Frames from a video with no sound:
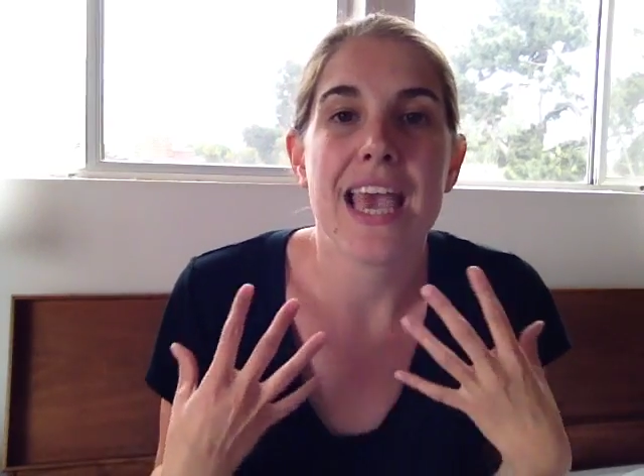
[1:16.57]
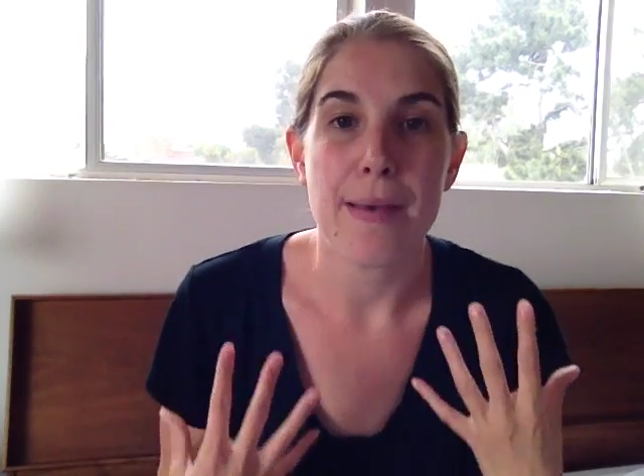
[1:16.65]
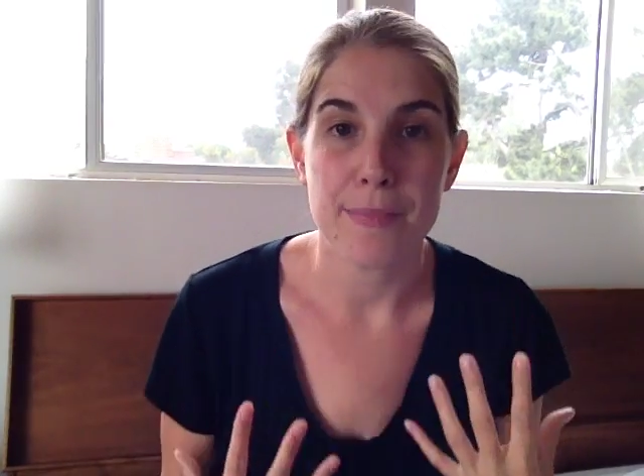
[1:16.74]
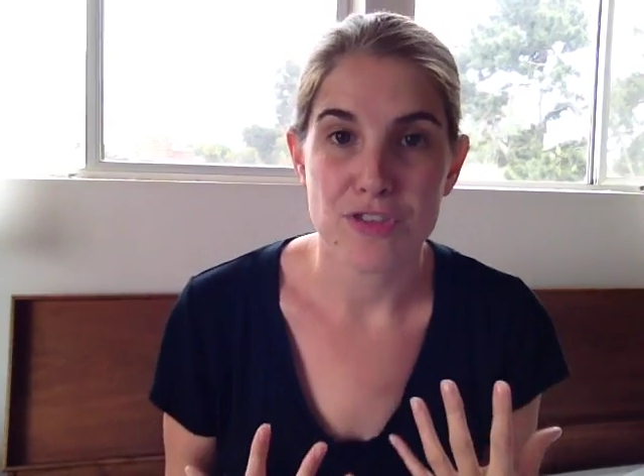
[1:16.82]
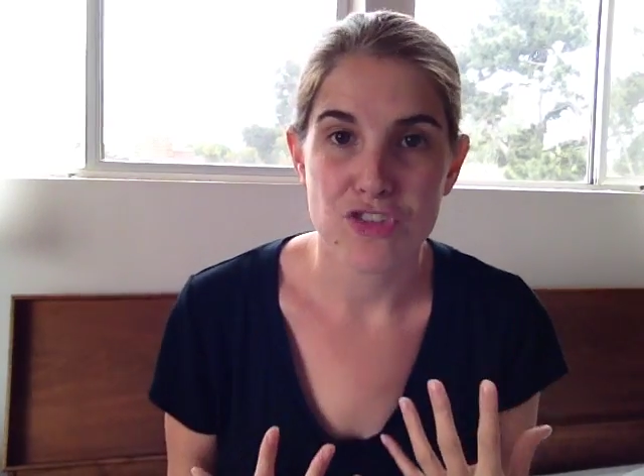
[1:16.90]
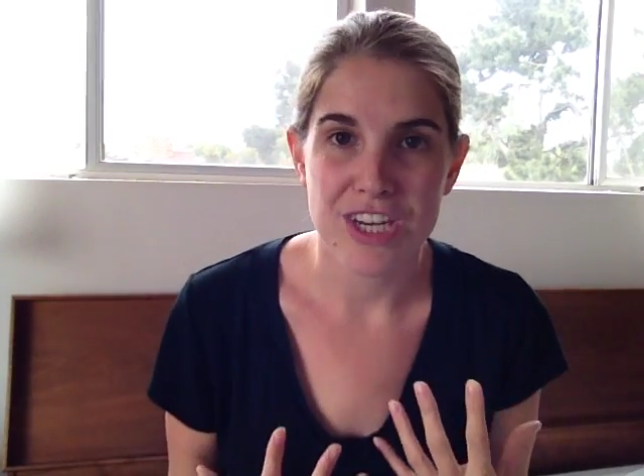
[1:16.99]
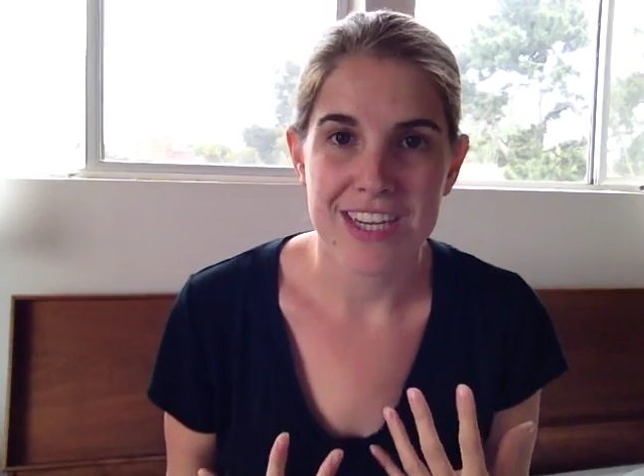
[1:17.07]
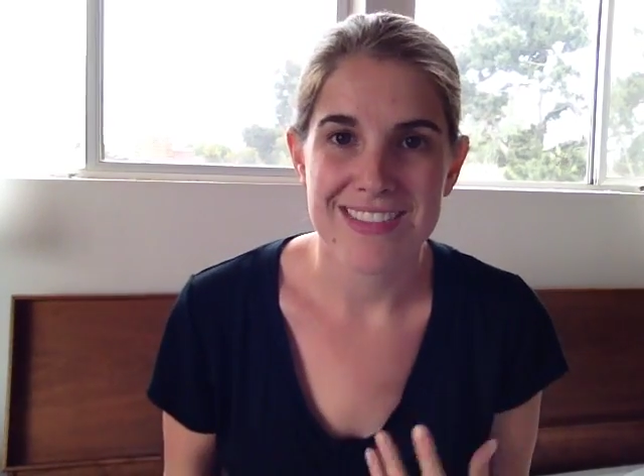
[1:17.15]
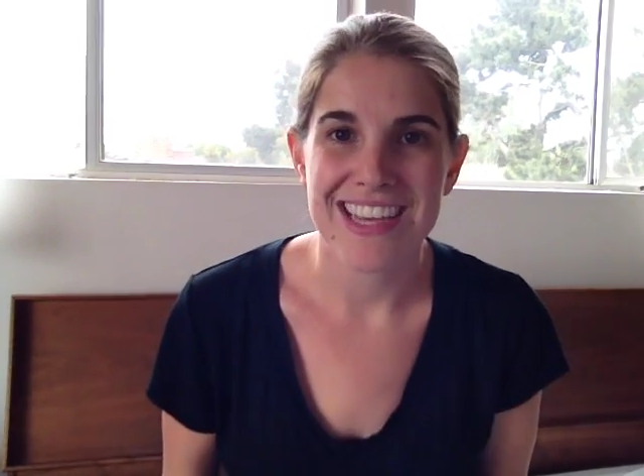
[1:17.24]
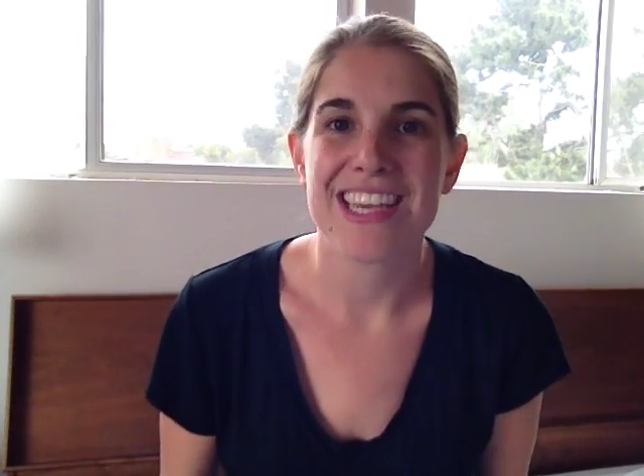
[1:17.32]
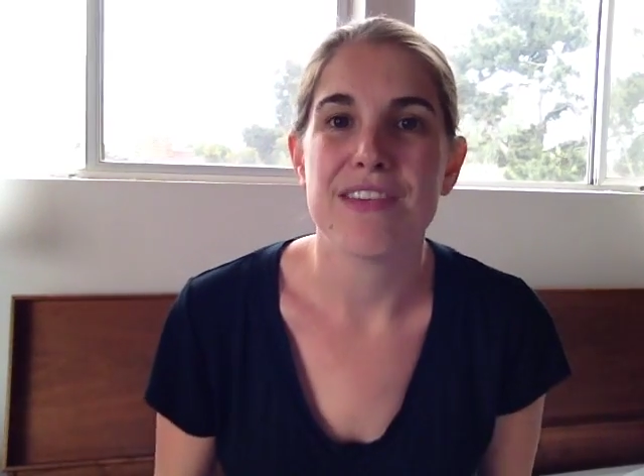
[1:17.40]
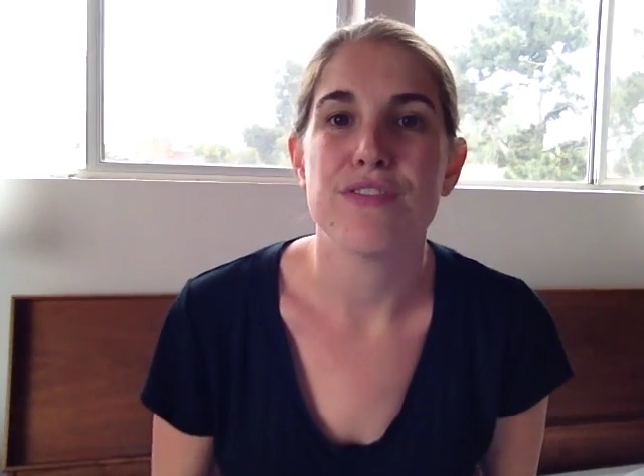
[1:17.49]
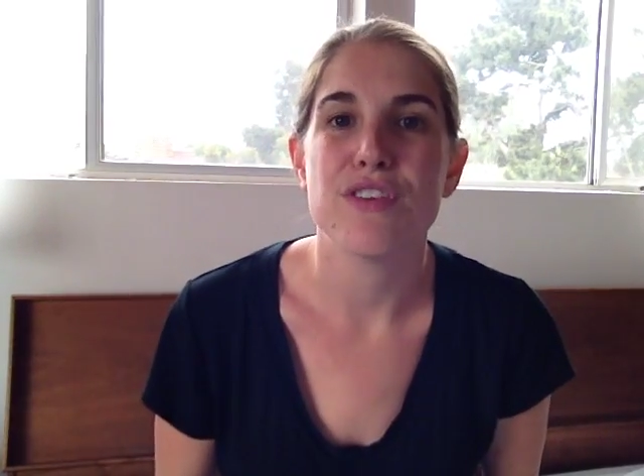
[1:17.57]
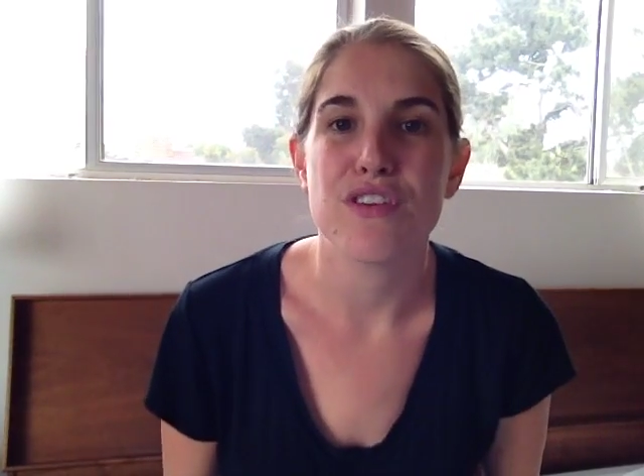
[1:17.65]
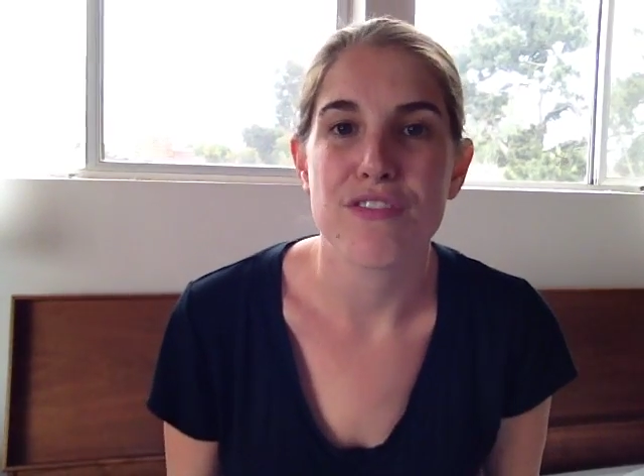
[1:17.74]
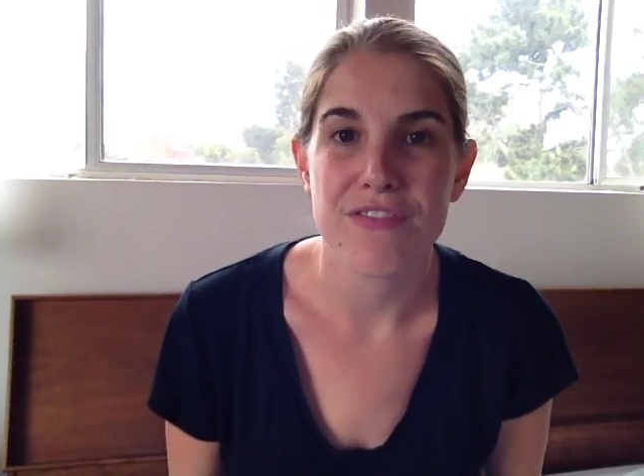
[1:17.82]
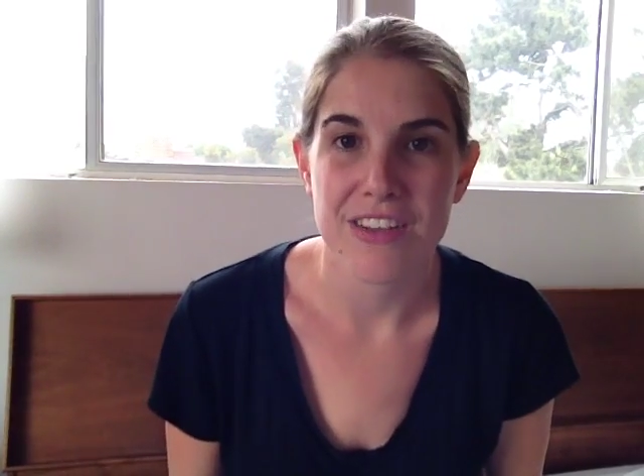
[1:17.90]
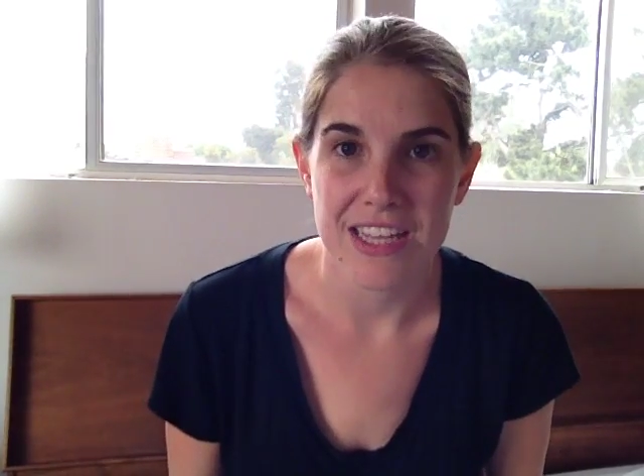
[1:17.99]
chemistry that gives you
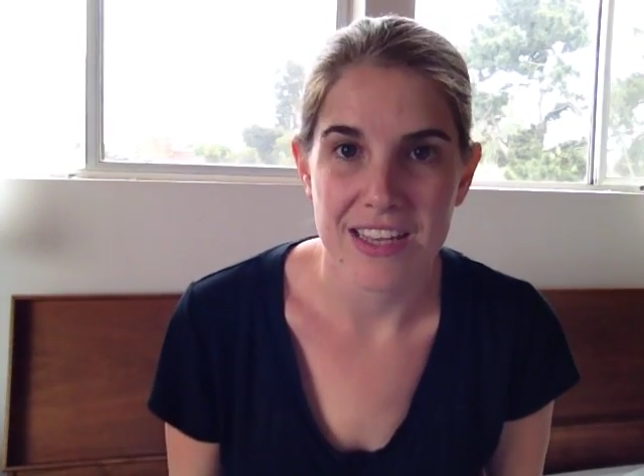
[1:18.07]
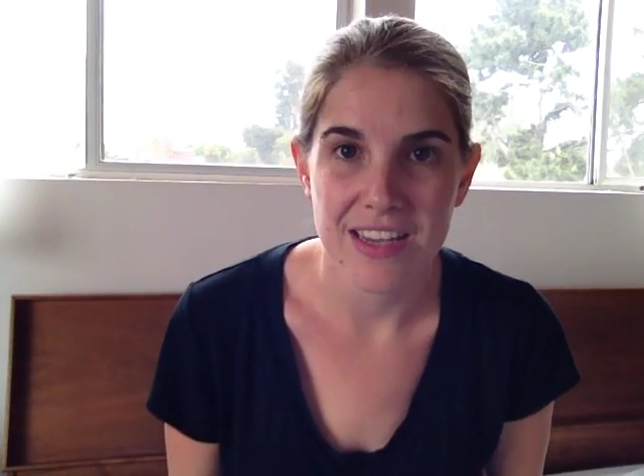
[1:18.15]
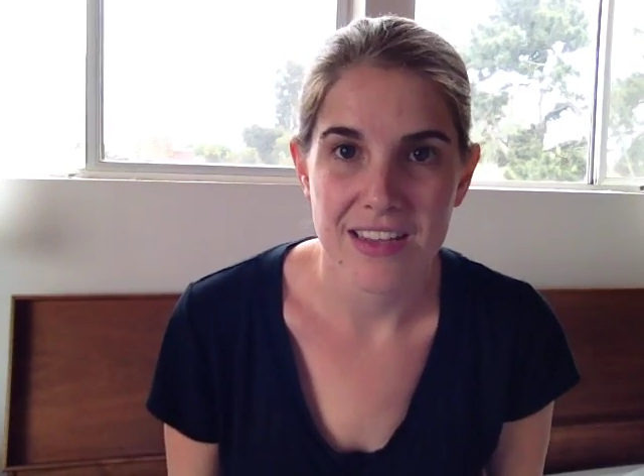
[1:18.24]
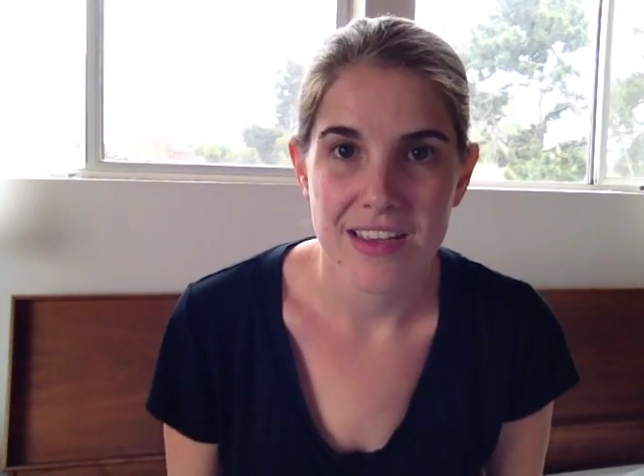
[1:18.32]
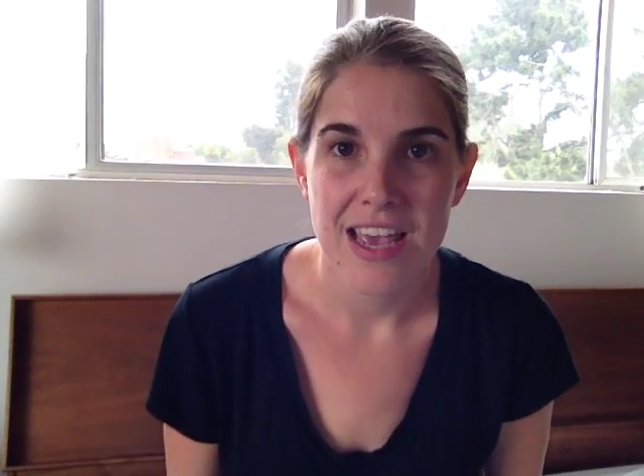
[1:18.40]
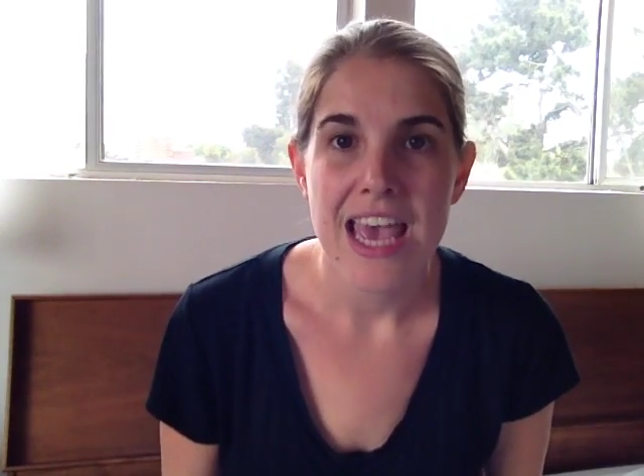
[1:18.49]
your feeling.